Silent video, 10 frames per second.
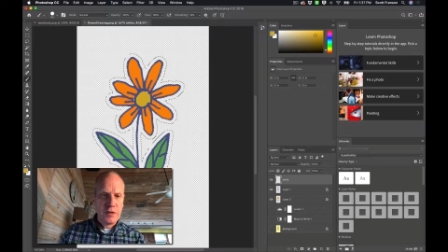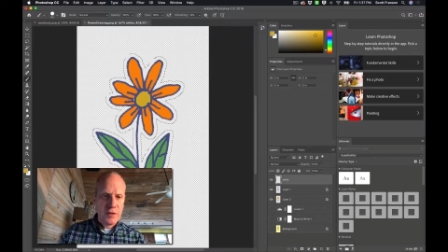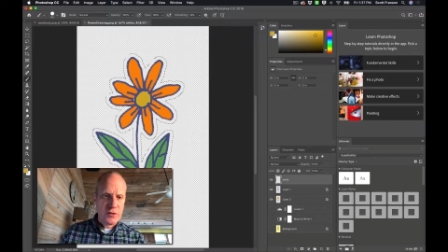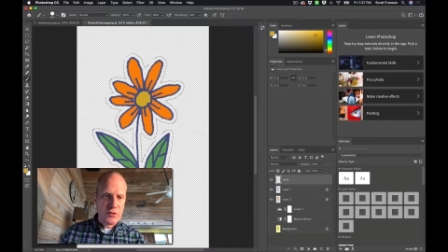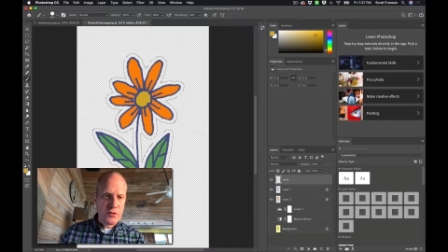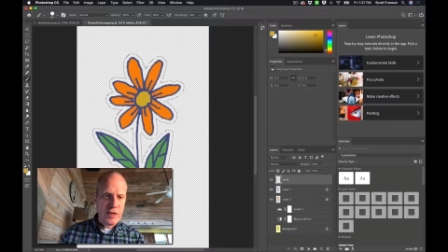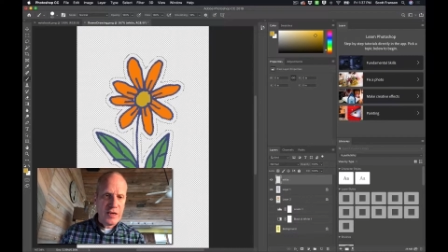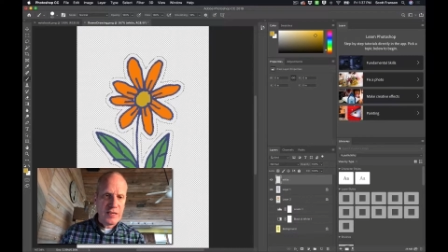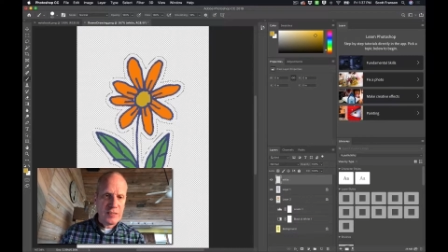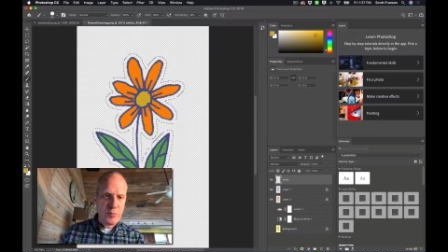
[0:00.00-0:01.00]
And so
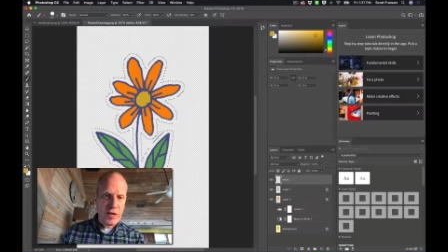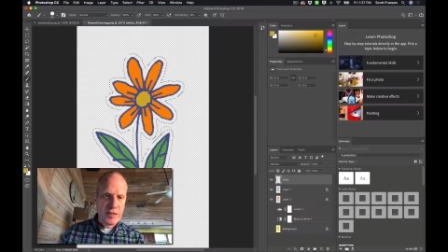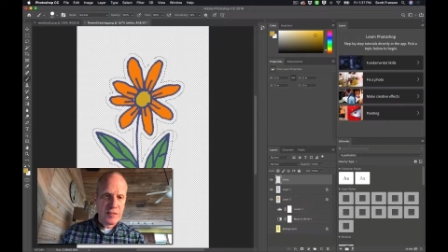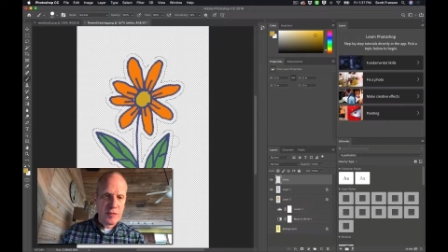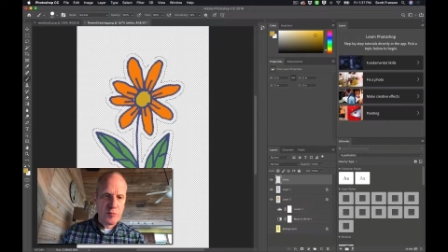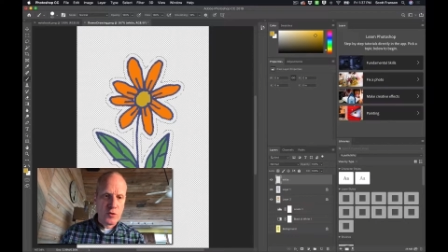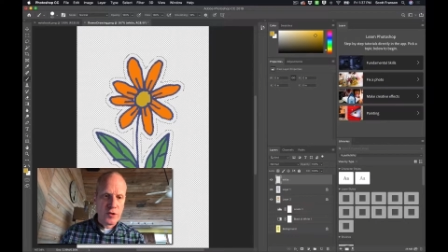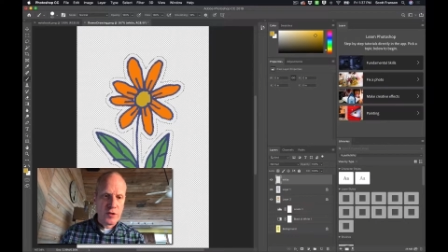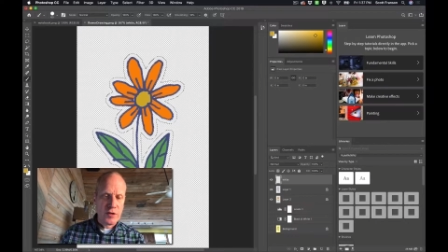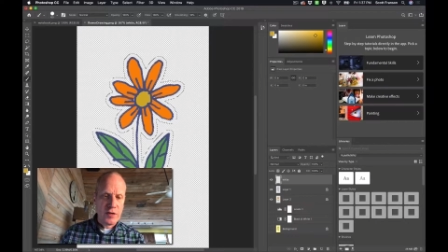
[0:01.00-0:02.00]
that expands the
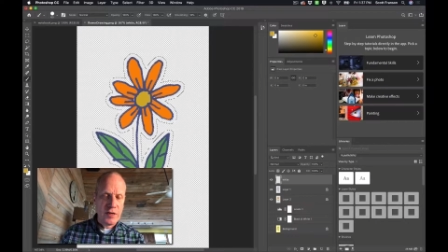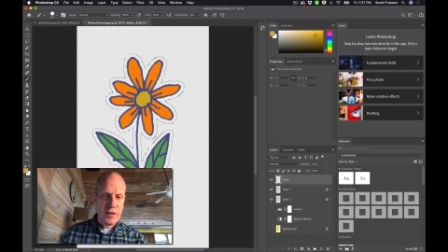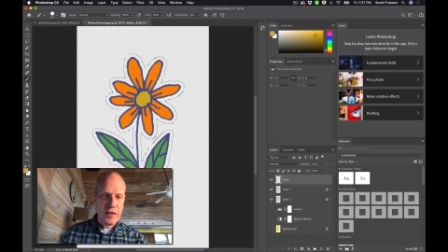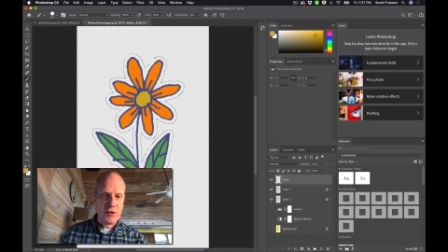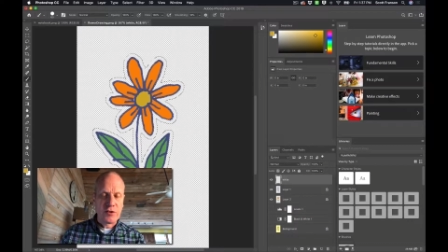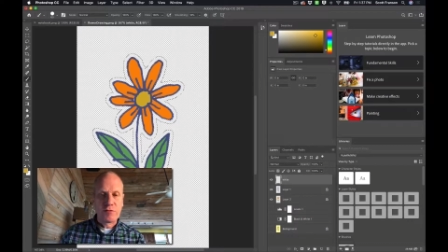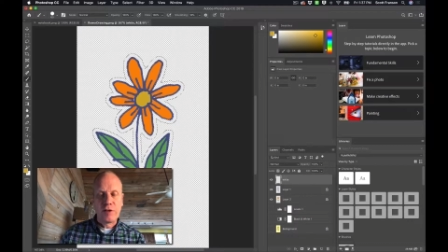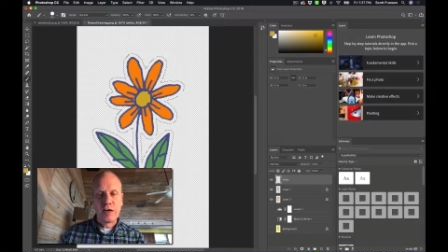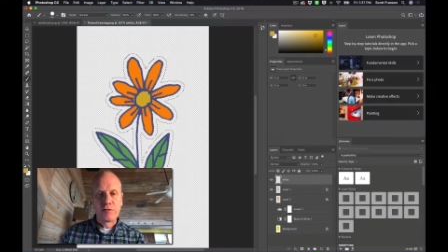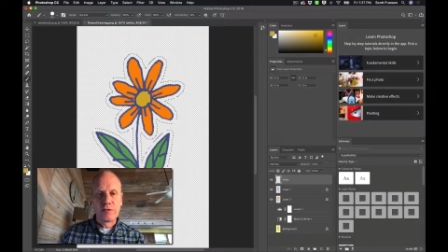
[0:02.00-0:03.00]
border out
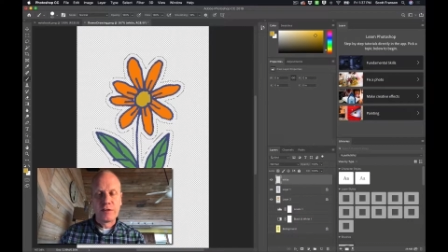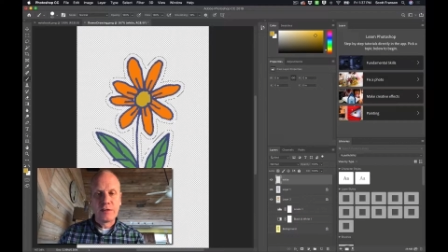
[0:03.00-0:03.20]
around